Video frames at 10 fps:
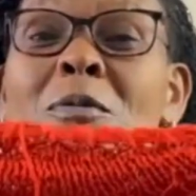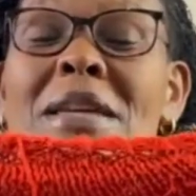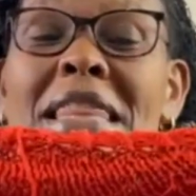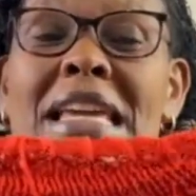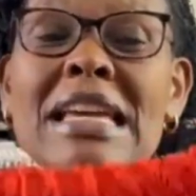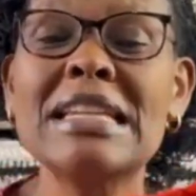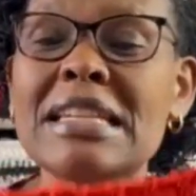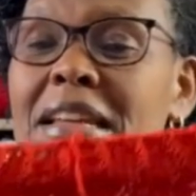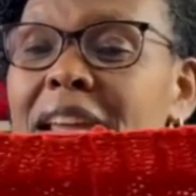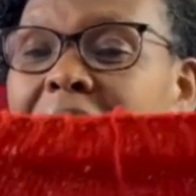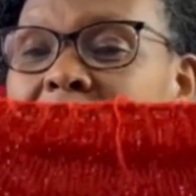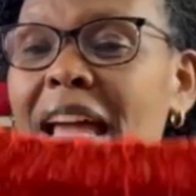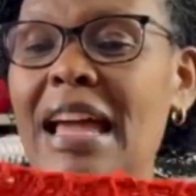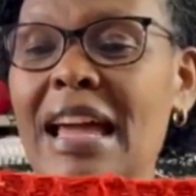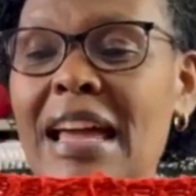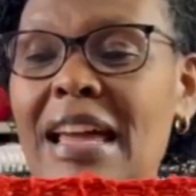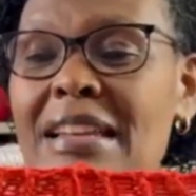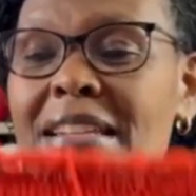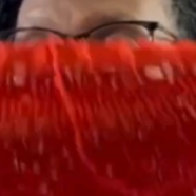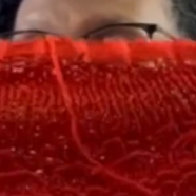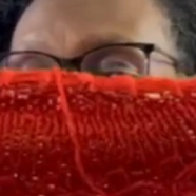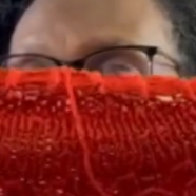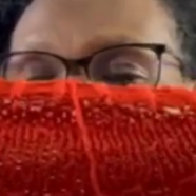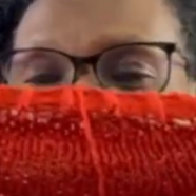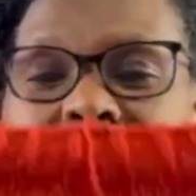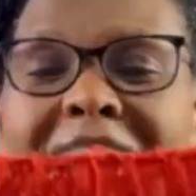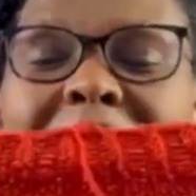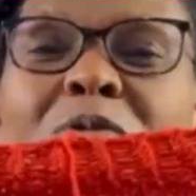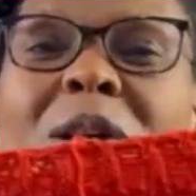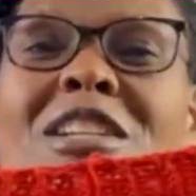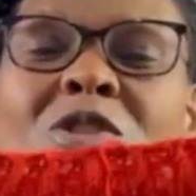with it, and I can't wait